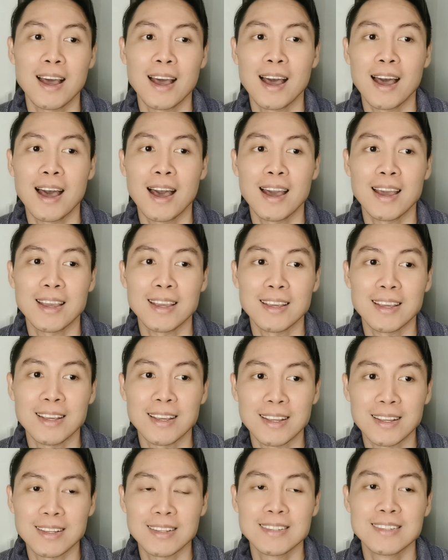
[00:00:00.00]

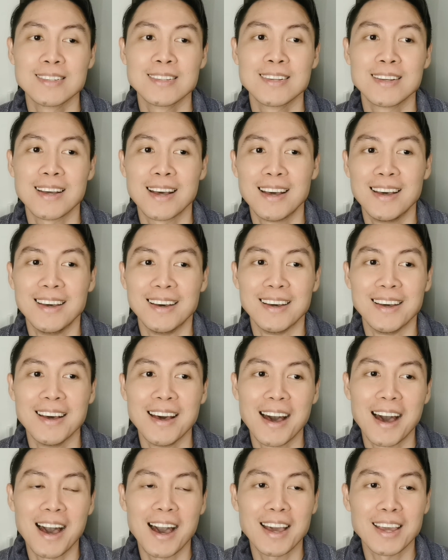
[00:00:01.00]
I
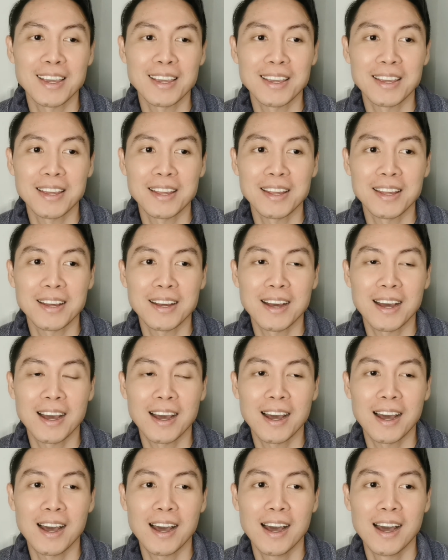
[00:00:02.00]
I
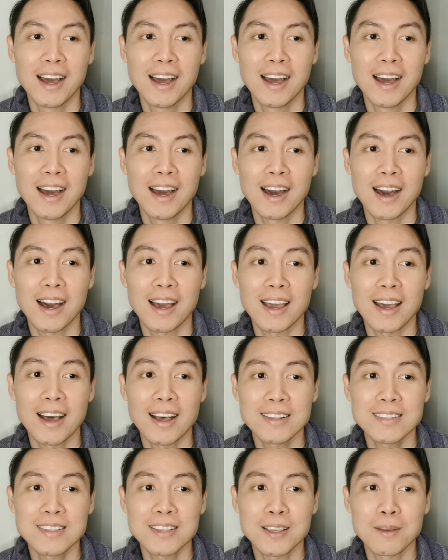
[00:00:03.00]

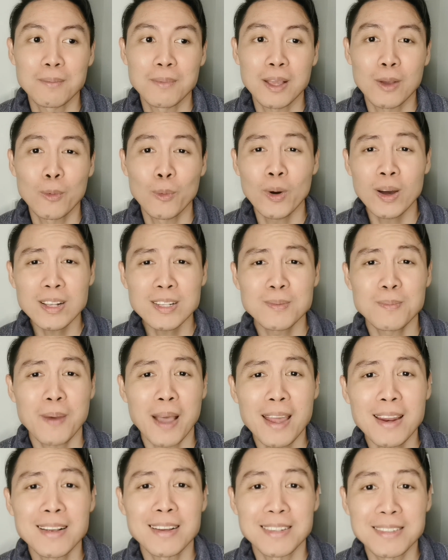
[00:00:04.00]
asked him, like, what is
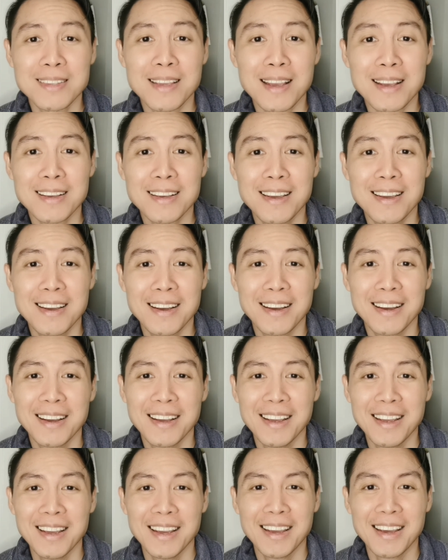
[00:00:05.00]
panic attack?
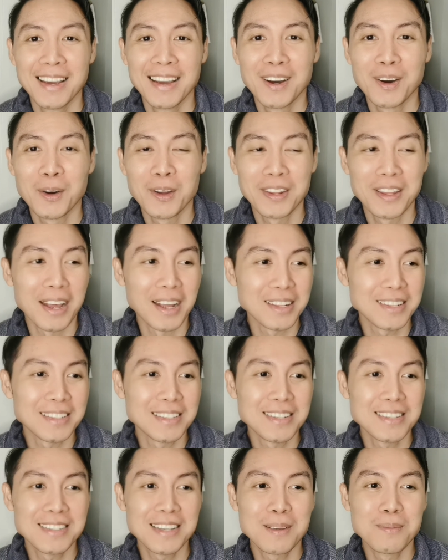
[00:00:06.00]
That
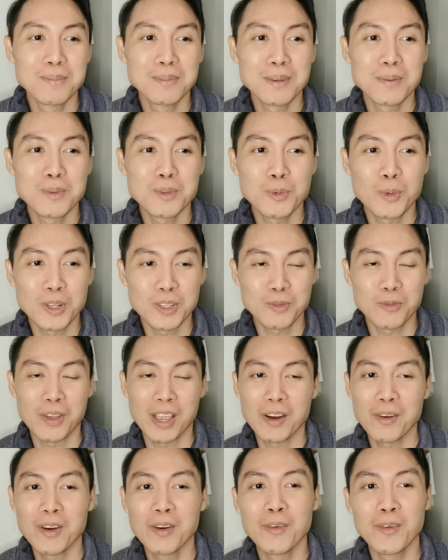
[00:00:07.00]
the symptoms was
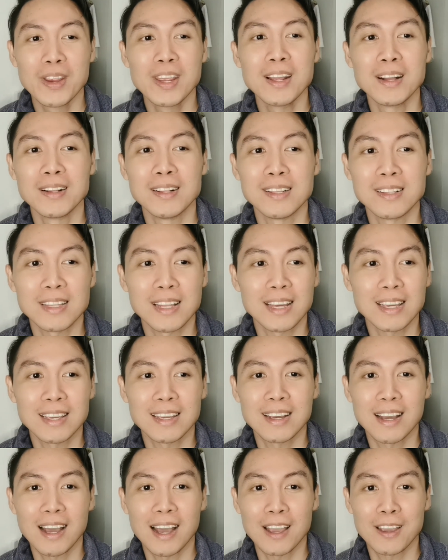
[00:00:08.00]
very real. Like
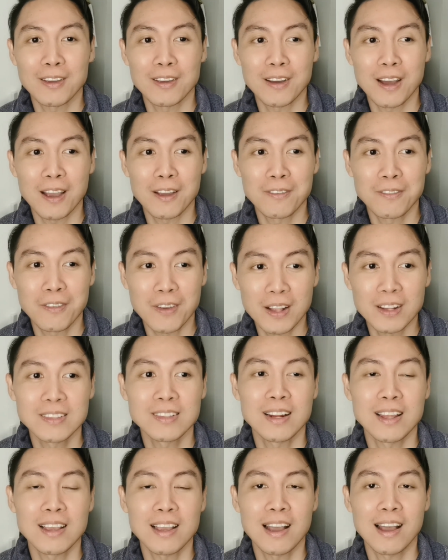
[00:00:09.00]
I felt
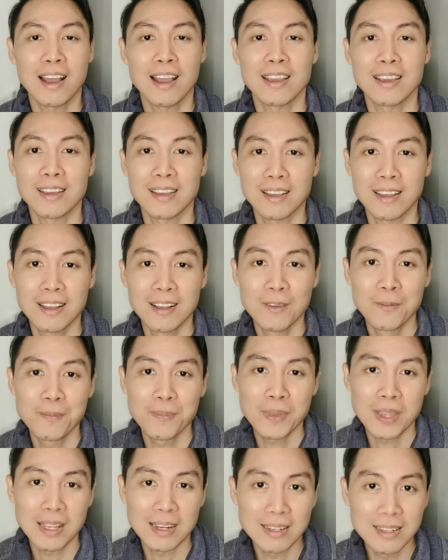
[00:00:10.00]
like I
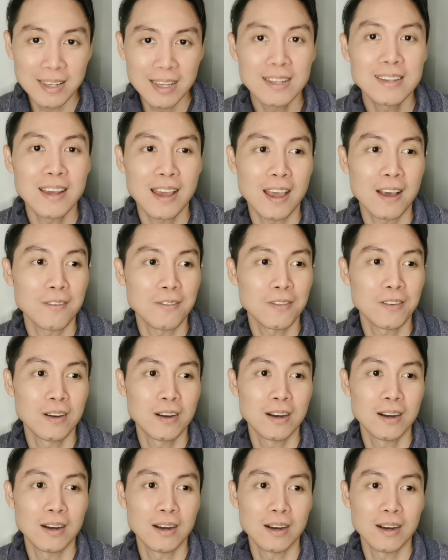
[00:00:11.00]
did have
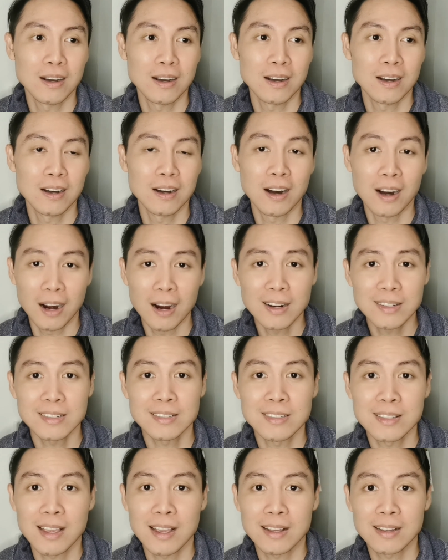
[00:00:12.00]
a heart
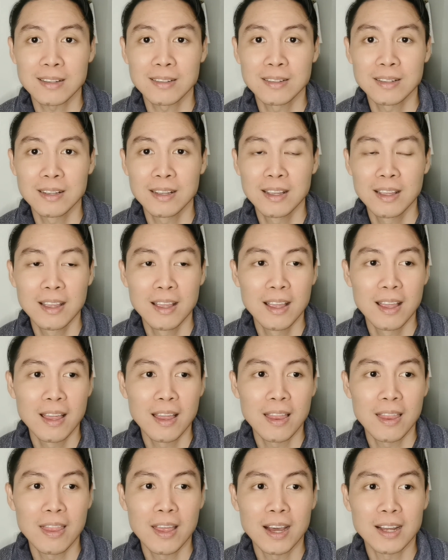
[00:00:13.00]
attack.
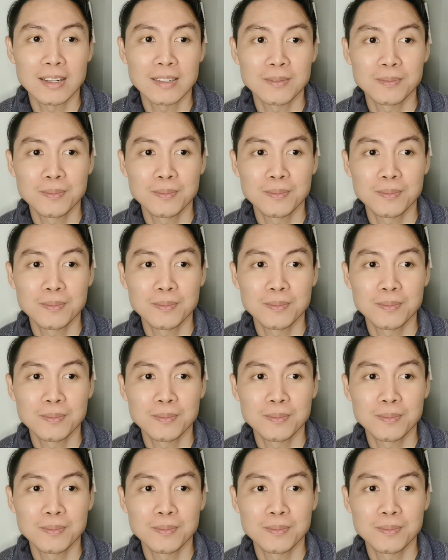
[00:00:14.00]
That